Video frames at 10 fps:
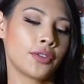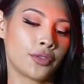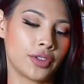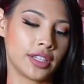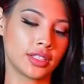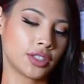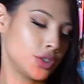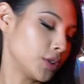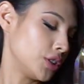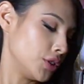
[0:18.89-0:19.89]
For this,
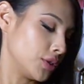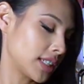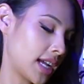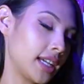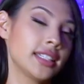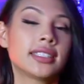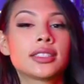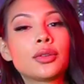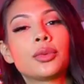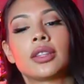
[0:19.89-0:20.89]
you can use
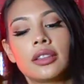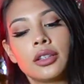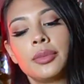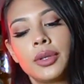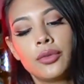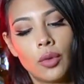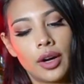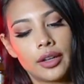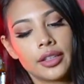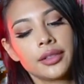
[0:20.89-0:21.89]
ice with a little bit of
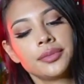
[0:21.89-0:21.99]
water,